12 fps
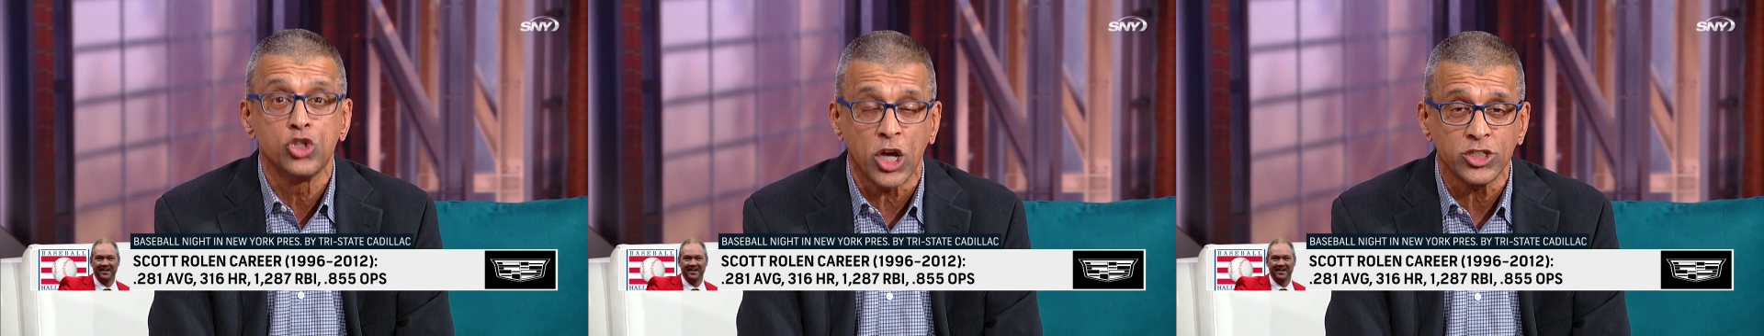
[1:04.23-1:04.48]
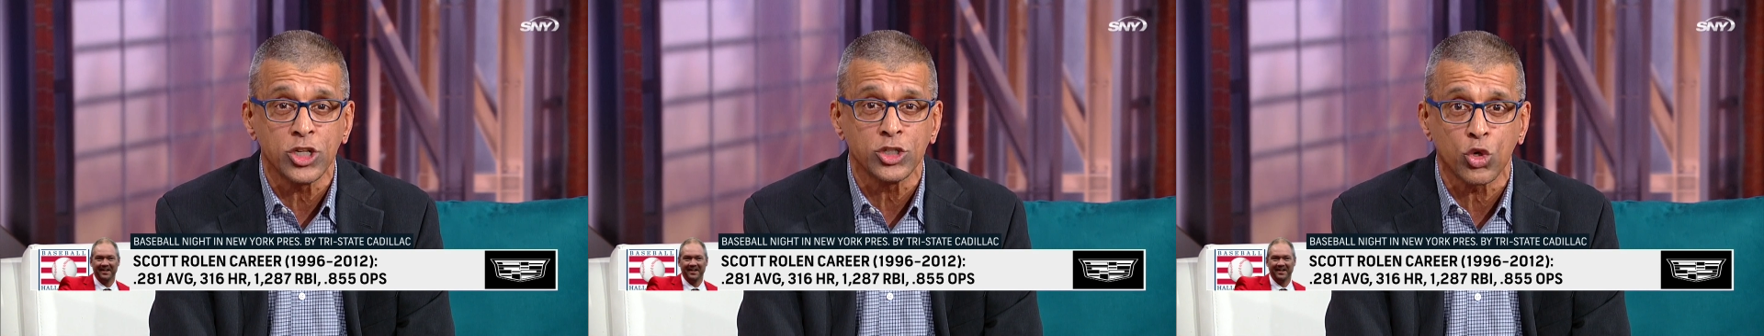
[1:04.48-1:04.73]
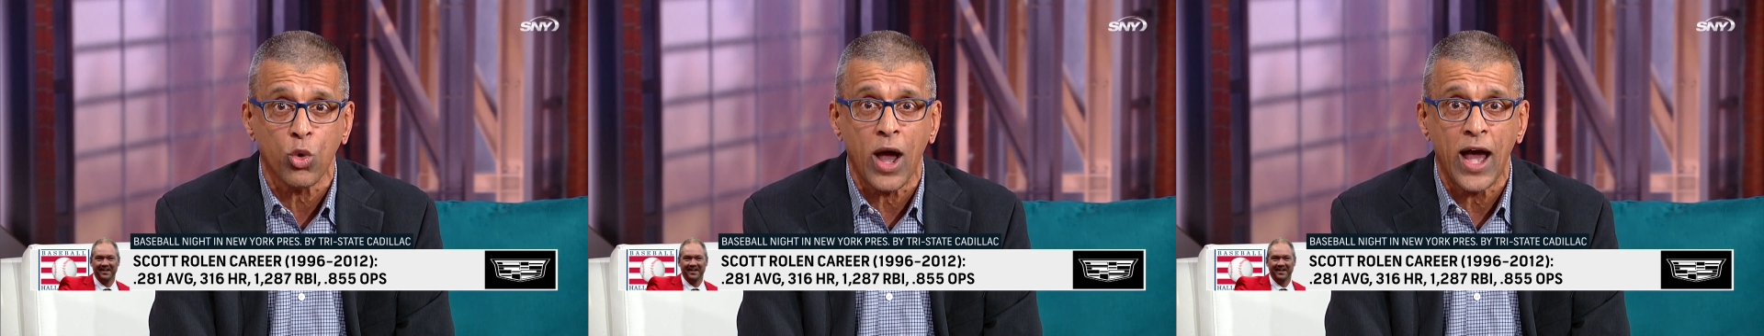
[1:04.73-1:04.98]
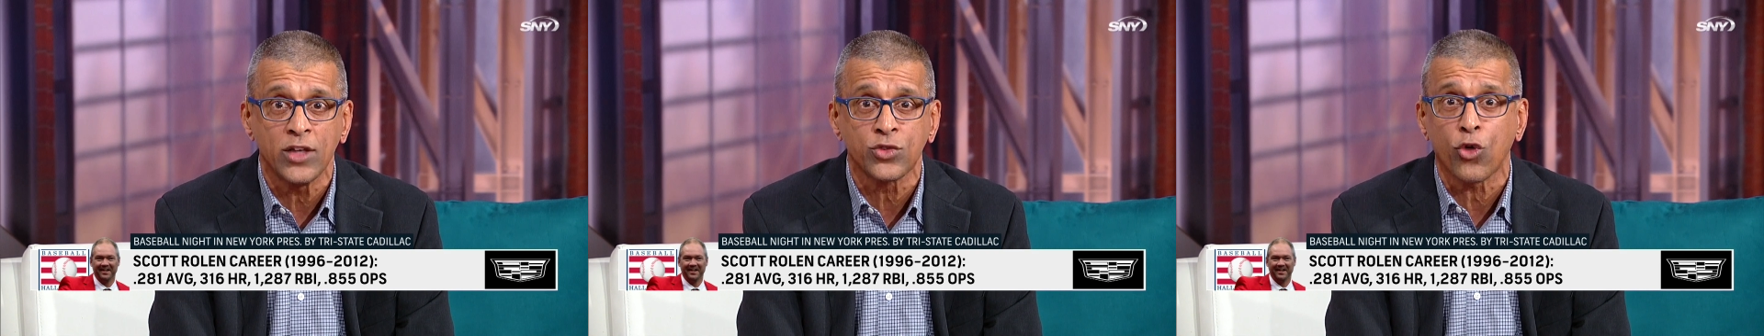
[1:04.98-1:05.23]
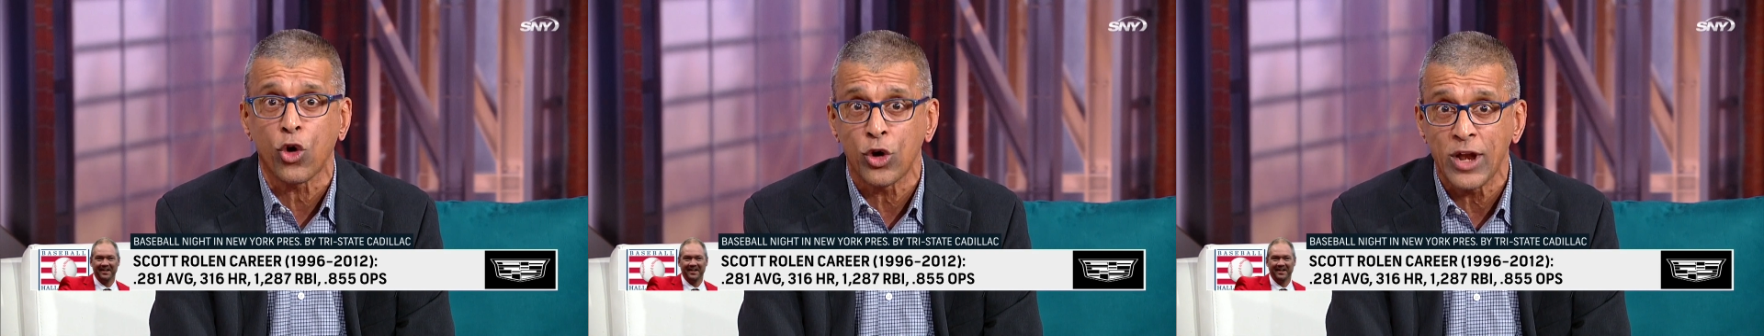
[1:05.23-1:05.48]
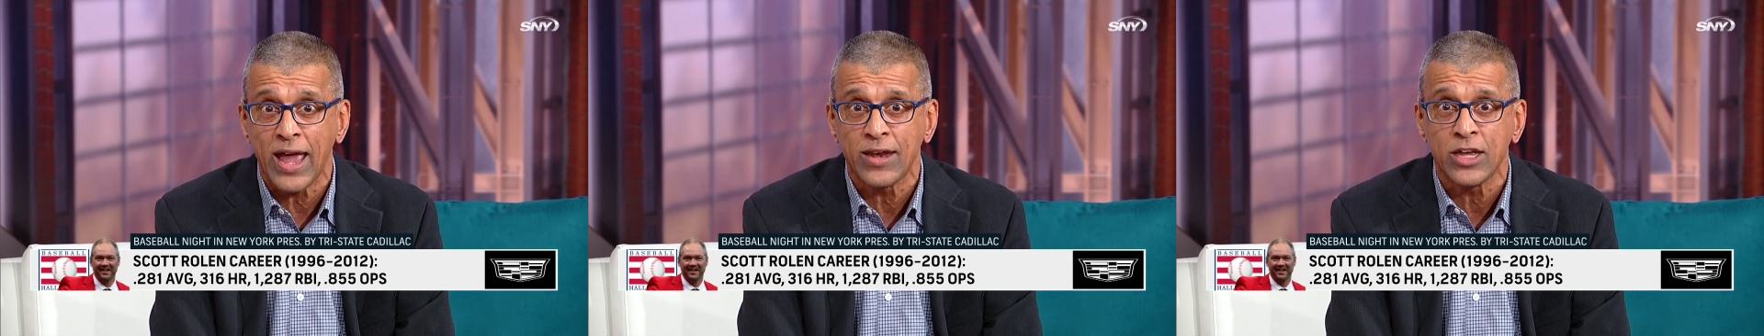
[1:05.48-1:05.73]
justice arrives for
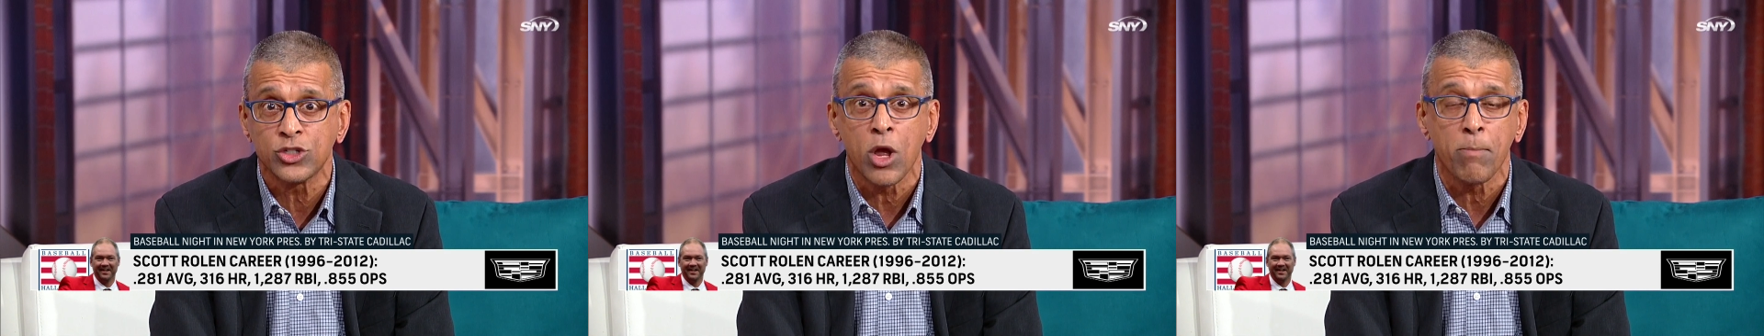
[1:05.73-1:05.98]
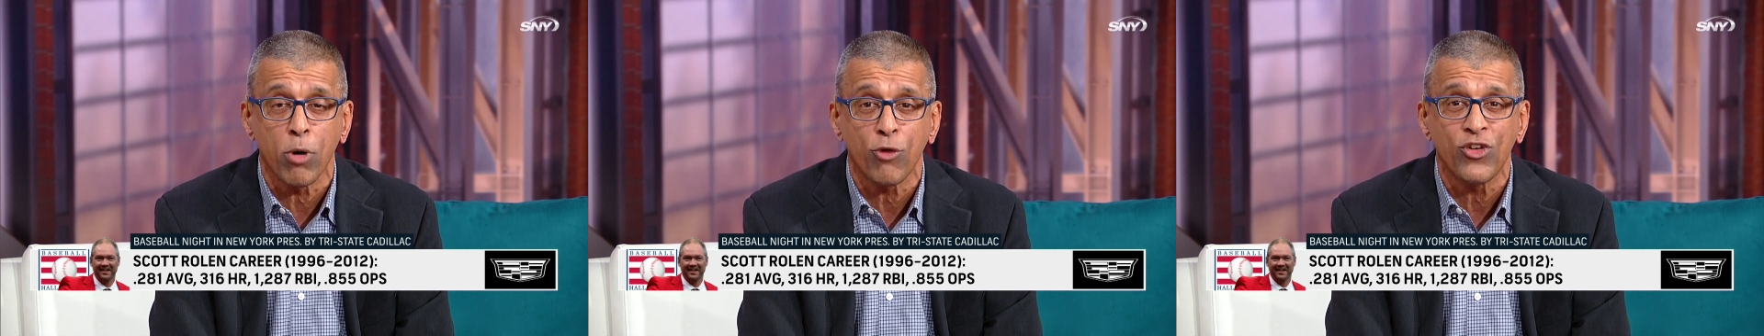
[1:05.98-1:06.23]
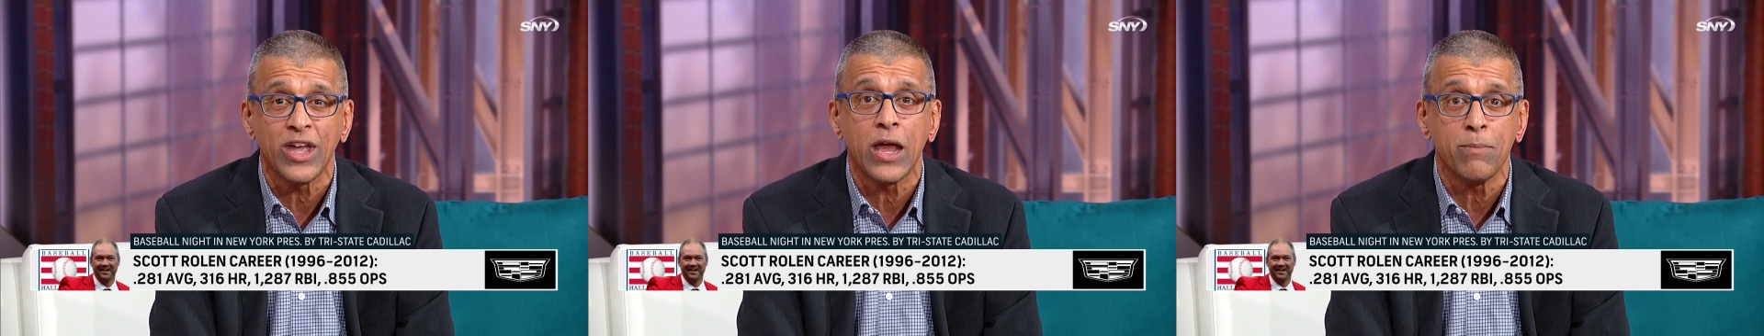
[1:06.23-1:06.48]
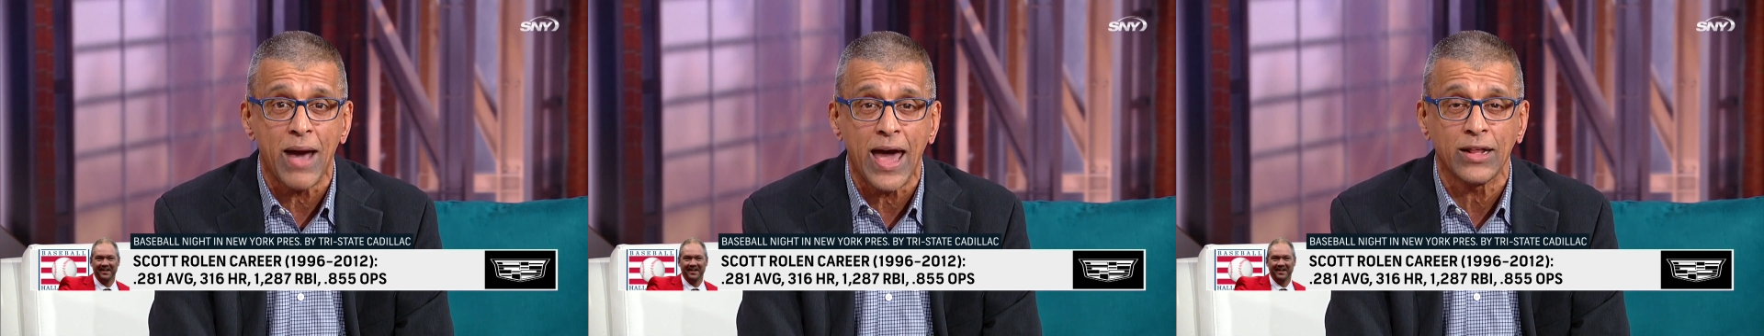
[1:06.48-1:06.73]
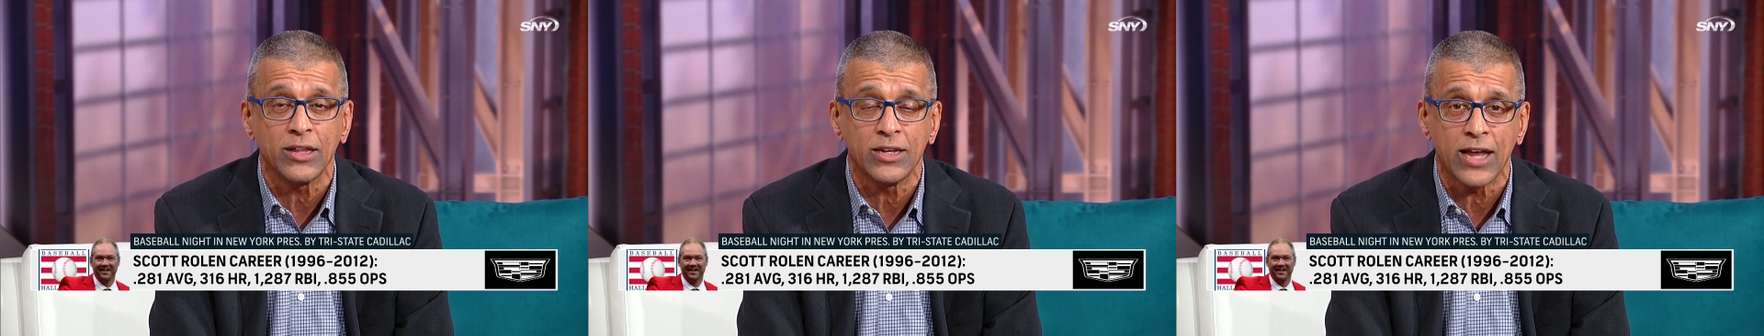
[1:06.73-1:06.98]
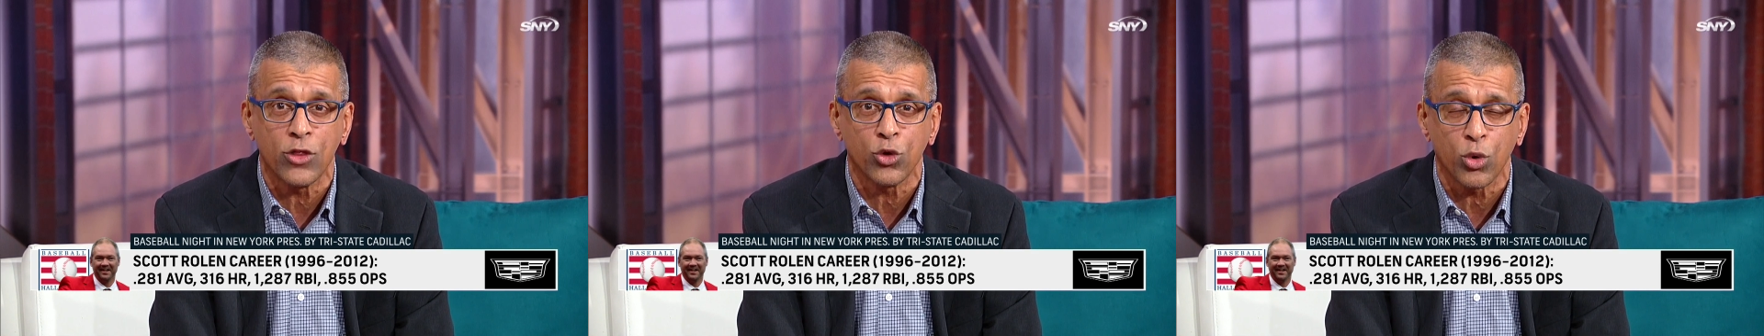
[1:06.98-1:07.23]
Hernandez, Murphy, and
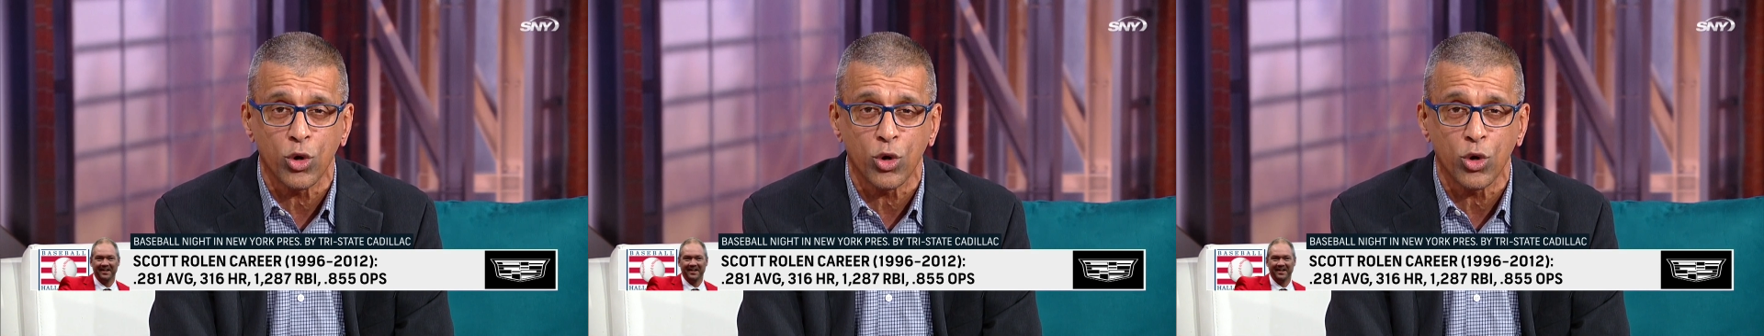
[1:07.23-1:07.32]
Mattingly down the